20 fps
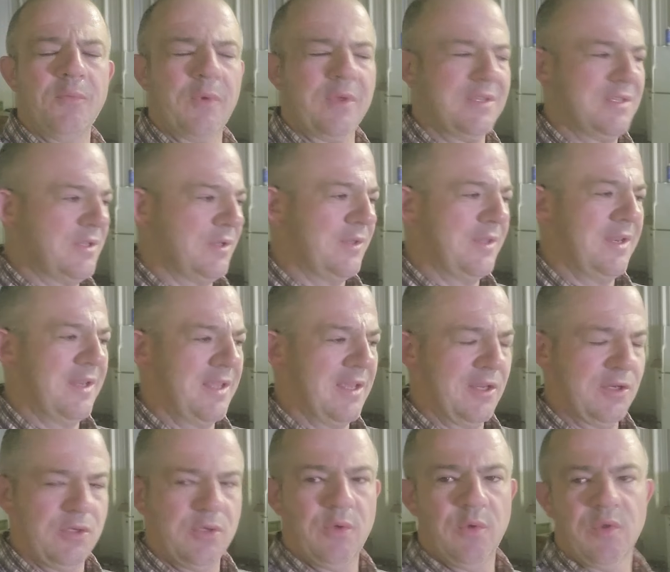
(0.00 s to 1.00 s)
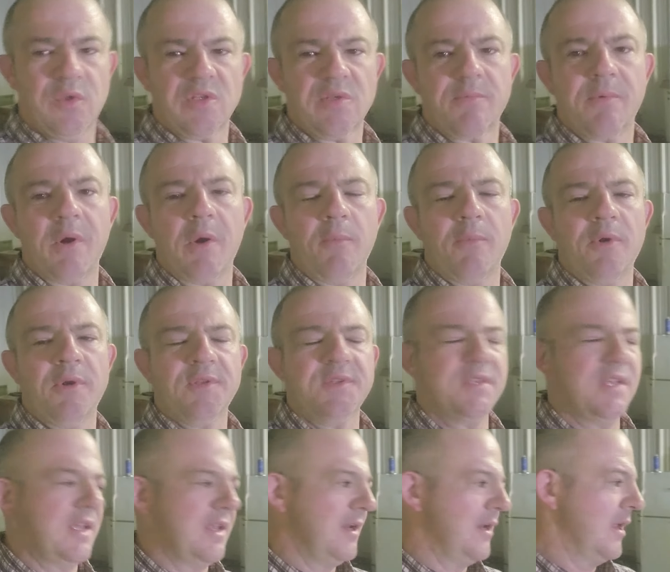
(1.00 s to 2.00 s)
we still need to get 2 of the smart bolts
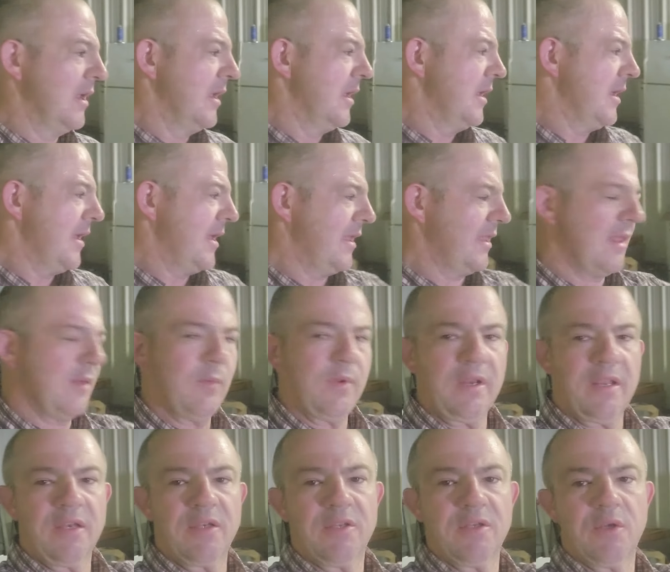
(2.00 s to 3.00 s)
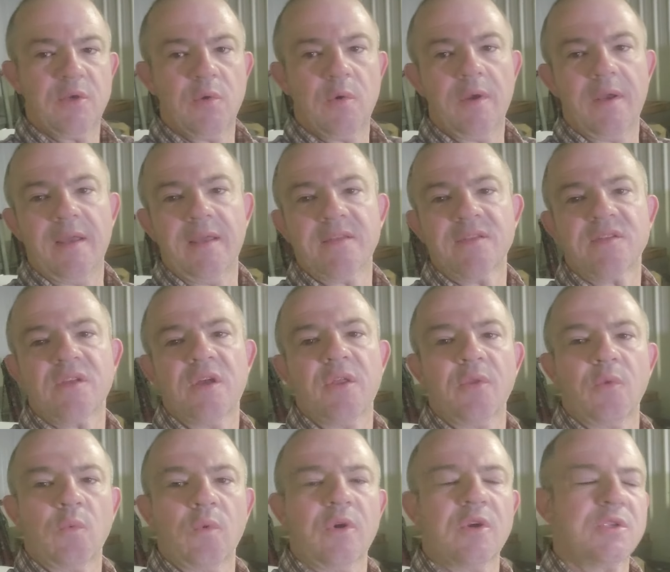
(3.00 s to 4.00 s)
in, and then we need to install
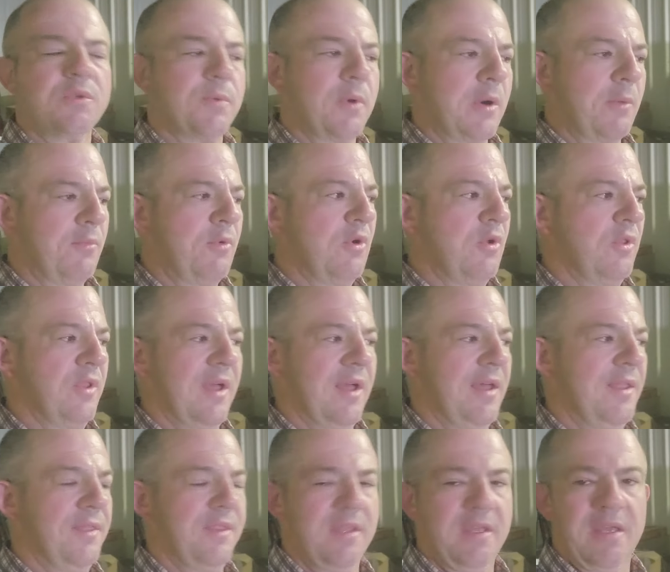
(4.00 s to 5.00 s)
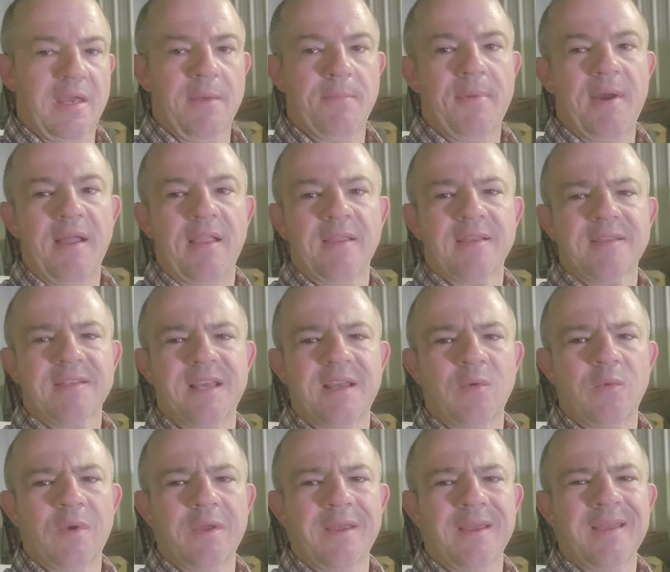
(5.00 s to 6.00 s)
the rear smart bolt on the pilot
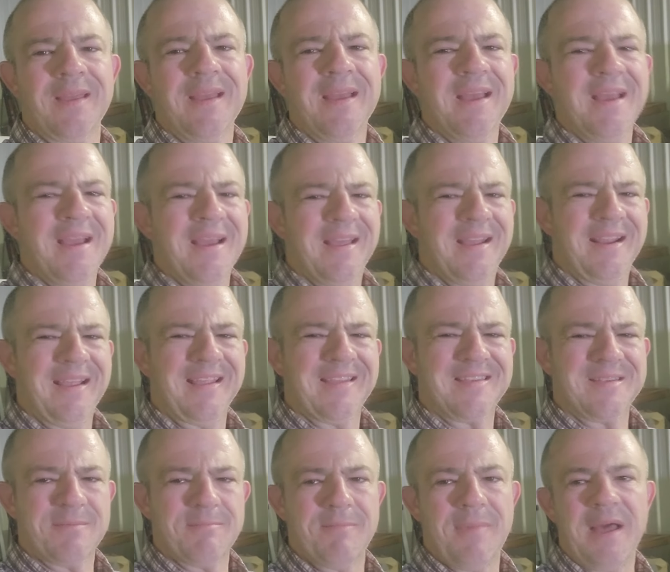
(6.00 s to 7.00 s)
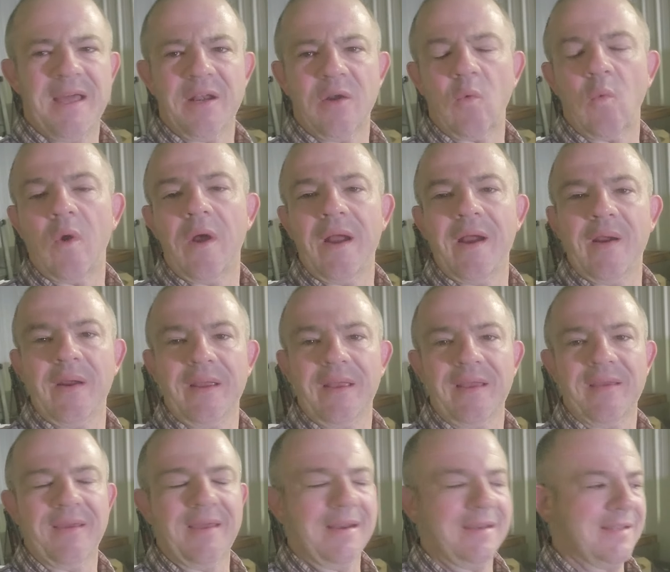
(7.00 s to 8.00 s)
side wing. And I got some minor wiring
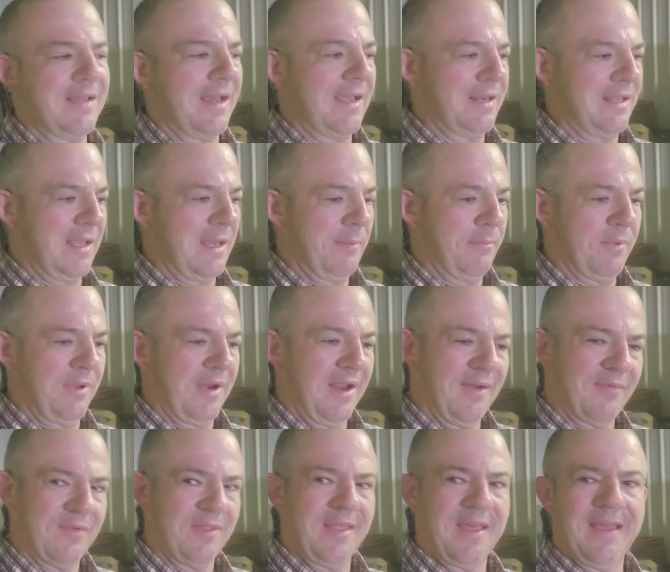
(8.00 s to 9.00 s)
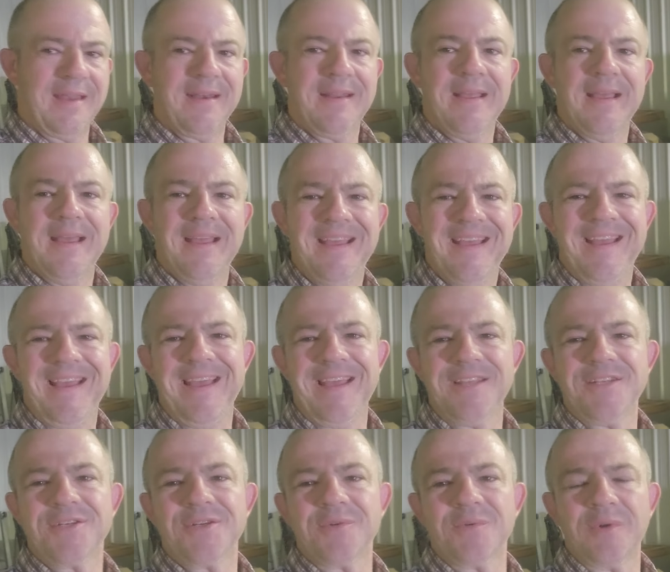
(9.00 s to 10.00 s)
I got to tidy up, but after that,
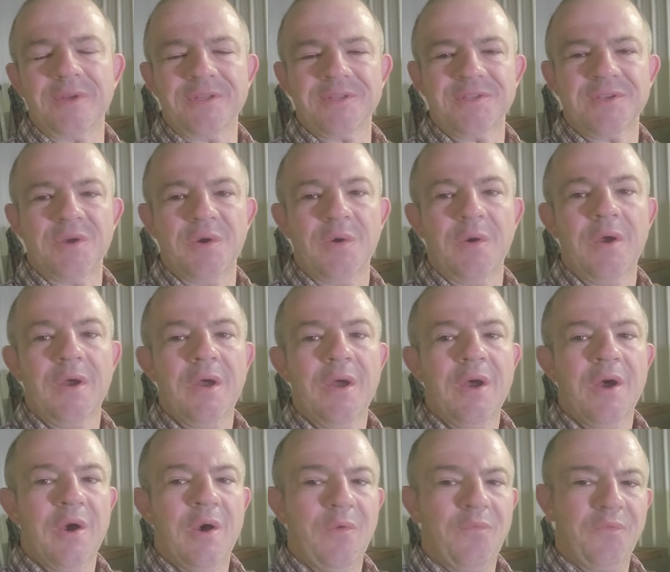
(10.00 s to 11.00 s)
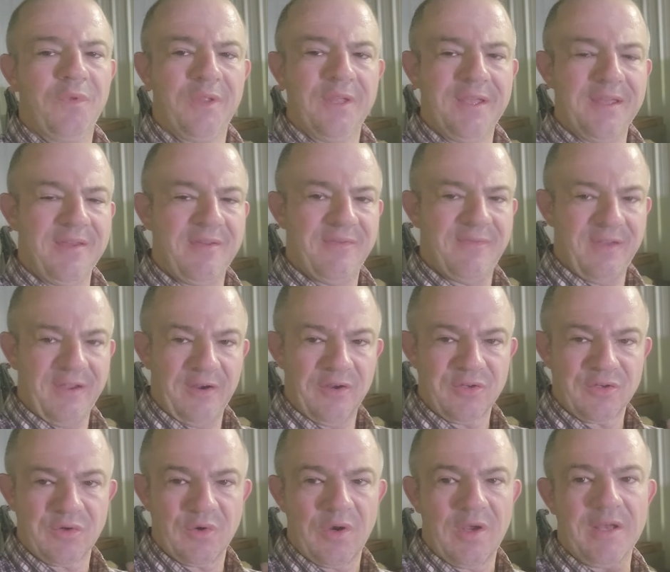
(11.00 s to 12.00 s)
engine run. So hopefully, fingers
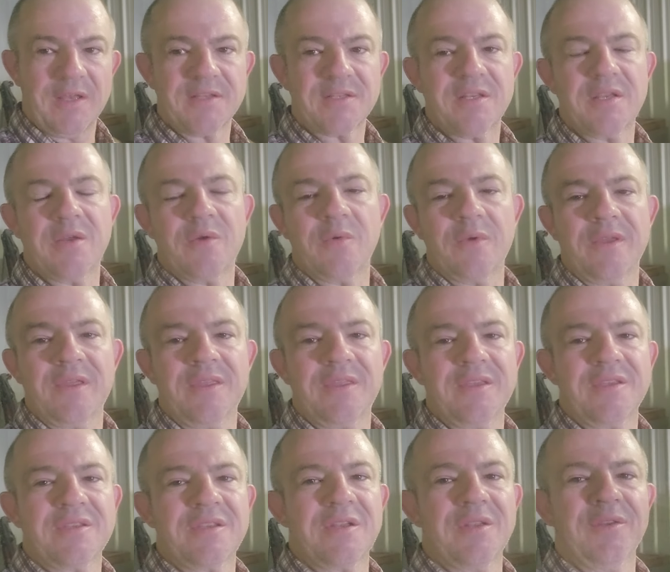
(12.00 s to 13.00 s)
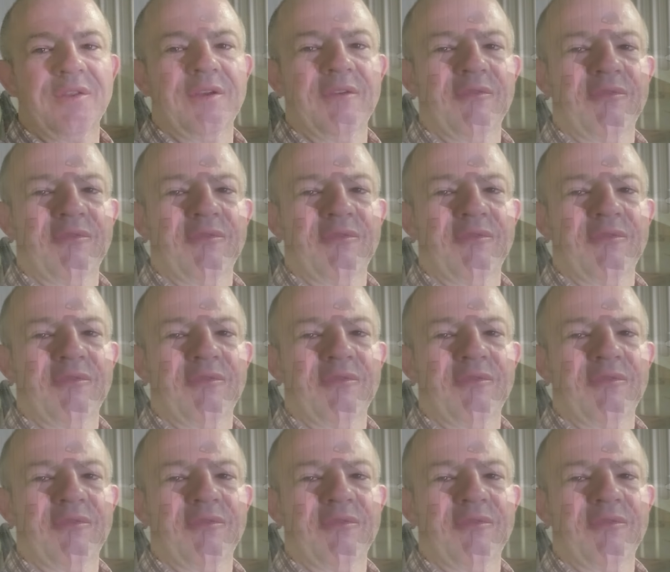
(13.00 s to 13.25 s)
crossed, we can get this all done